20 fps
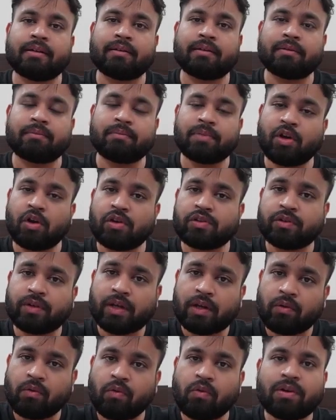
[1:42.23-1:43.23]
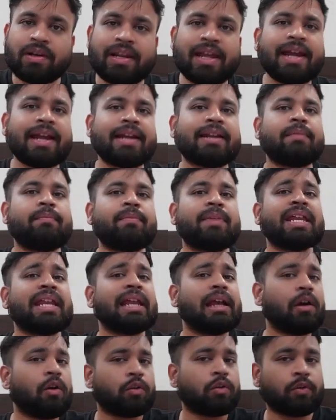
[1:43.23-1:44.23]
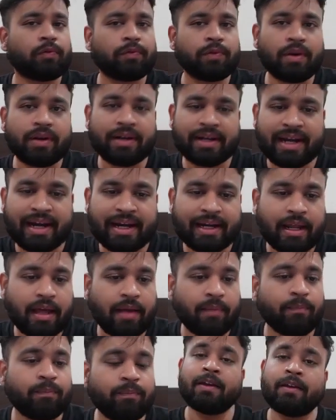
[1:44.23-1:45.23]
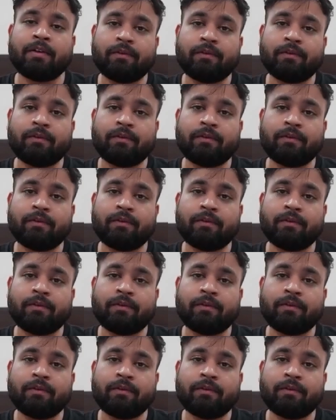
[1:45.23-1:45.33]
because you can only get the meaning out of your data